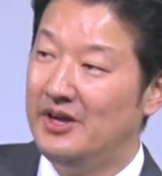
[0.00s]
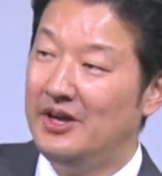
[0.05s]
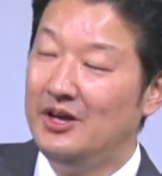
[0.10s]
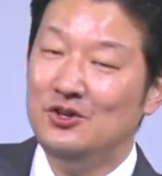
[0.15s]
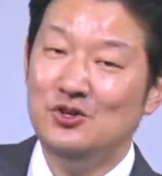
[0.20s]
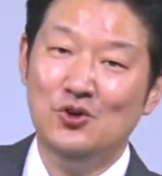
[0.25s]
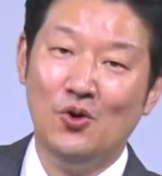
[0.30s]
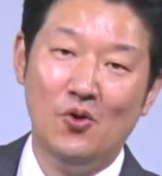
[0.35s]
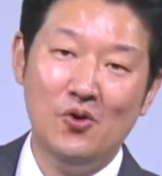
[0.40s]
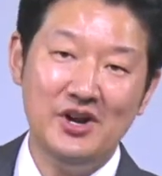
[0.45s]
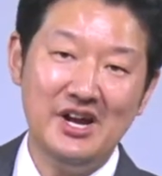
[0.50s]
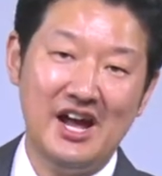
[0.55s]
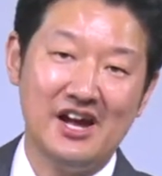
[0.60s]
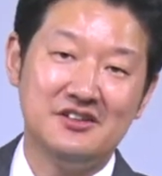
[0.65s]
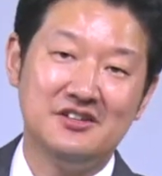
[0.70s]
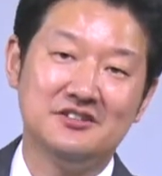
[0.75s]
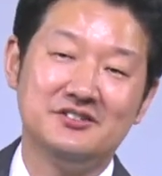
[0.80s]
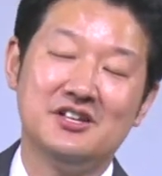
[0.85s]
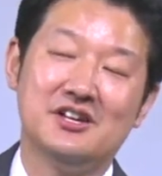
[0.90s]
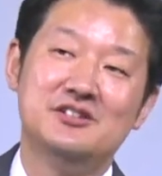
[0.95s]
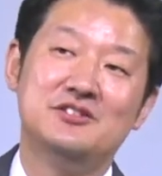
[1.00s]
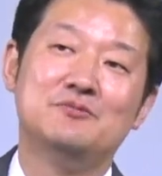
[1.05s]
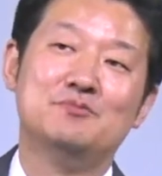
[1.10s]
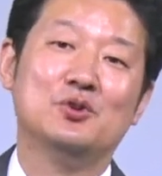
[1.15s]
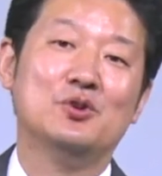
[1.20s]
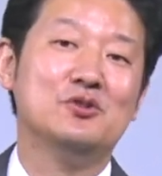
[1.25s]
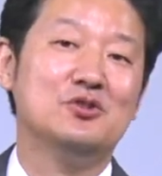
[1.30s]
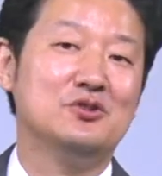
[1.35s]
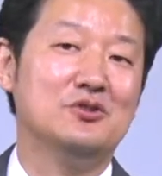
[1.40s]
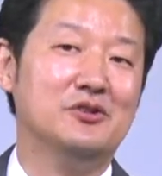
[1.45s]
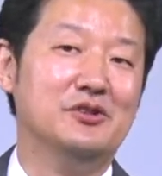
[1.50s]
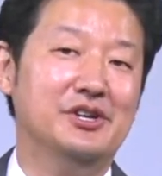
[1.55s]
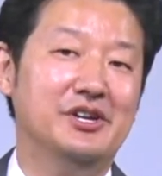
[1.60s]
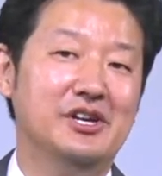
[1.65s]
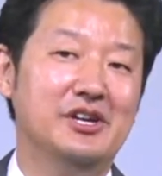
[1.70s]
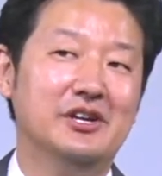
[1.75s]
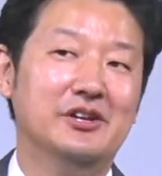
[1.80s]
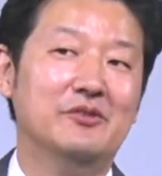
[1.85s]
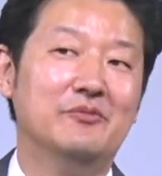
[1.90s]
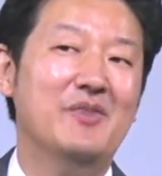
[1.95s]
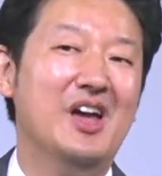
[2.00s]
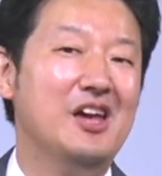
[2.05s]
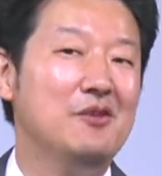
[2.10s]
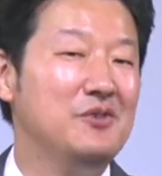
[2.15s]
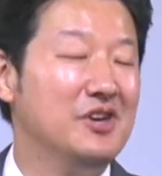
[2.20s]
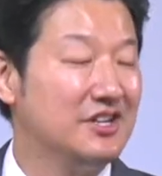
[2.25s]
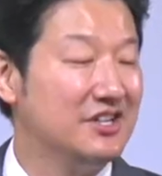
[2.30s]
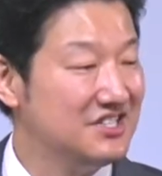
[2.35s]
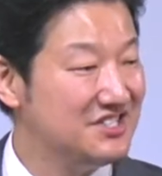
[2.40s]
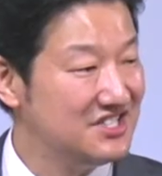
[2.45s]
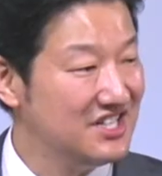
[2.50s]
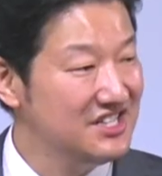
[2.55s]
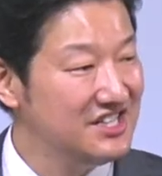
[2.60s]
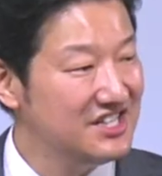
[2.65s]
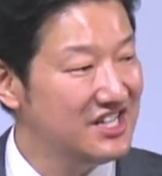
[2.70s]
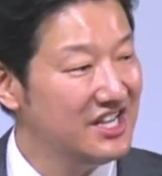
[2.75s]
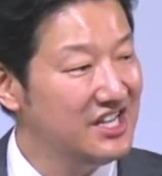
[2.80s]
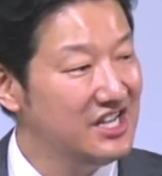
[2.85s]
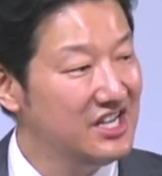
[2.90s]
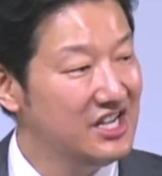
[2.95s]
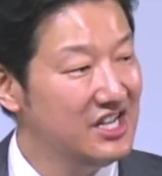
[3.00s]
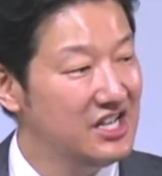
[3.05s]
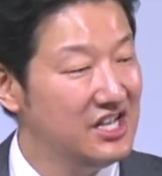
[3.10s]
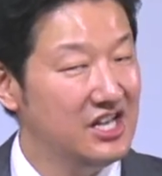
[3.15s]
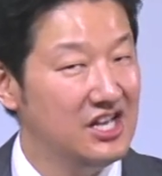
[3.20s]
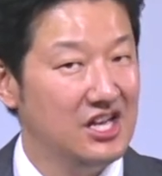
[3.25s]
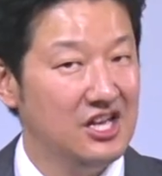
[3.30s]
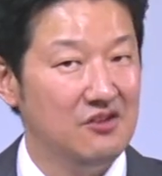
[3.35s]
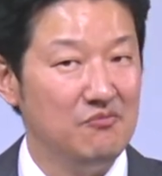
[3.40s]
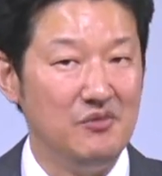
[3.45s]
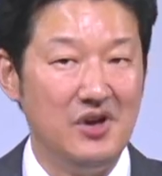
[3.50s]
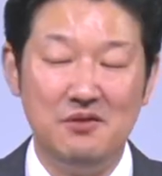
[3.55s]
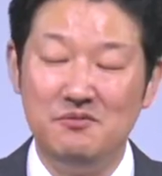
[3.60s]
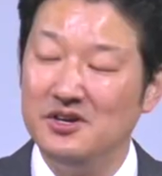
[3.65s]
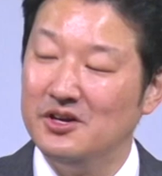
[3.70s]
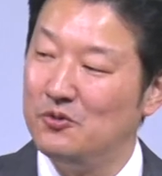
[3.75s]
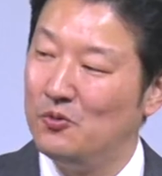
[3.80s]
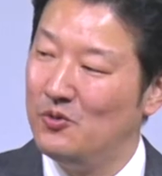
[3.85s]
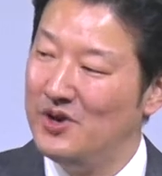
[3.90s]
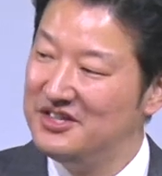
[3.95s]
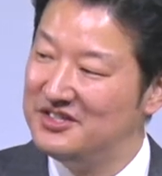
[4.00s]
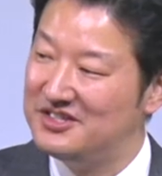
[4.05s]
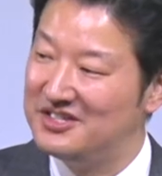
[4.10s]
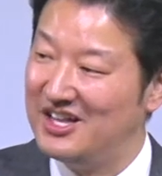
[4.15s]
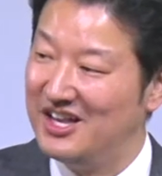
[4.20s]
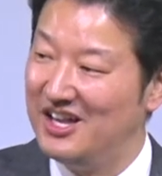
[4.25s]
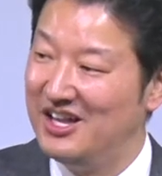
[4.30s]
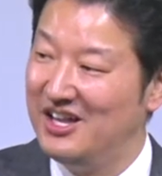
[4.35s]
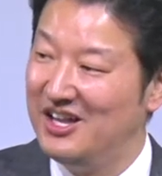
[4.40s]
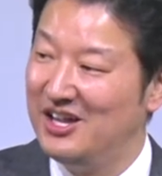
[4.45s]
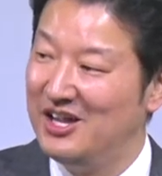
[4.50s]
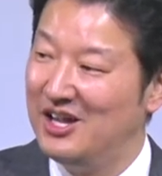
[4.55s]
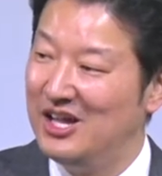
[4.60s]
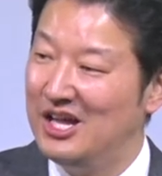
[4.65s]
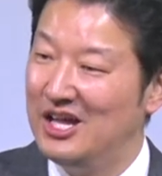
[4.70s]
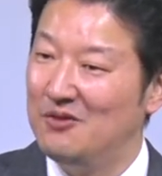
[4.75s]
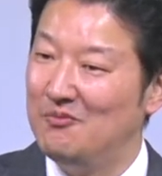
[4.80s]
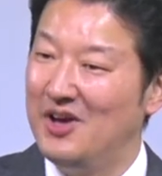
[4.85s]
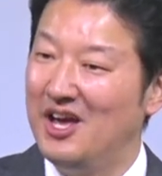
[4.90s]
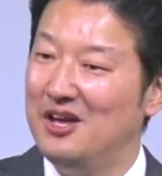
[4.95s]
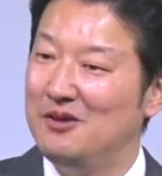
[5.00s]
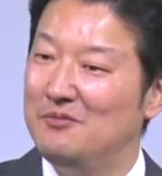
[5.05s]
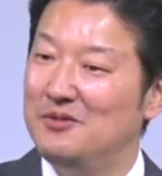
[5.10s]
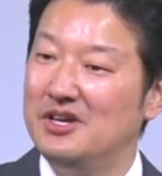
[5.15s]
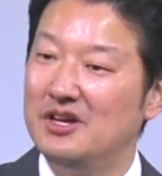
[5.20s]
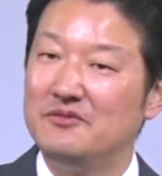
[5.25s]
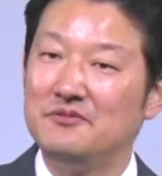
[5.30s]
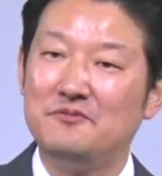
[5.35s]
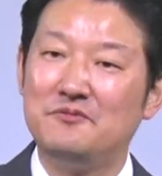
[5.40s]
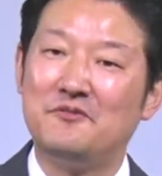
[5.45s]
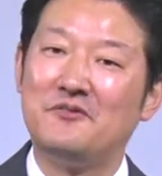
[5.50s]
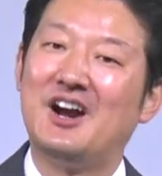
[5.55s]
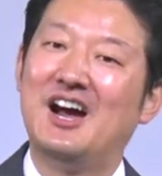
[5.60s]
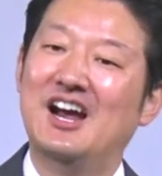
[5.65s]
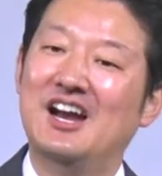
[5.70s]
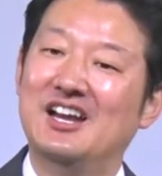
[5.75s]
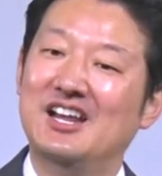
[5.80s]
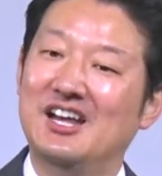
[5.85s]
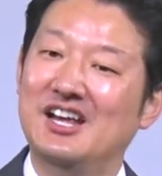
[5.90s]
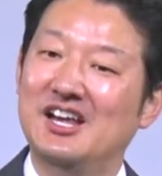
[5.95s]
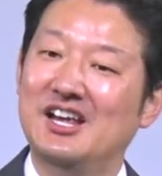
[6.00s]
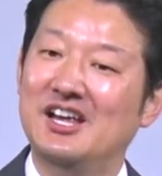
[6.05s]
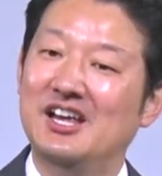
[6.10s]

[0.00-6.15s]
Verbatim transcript: You only exercise spiritually maybe on a Sunday, maybe on Wednesday, maybe on Friday.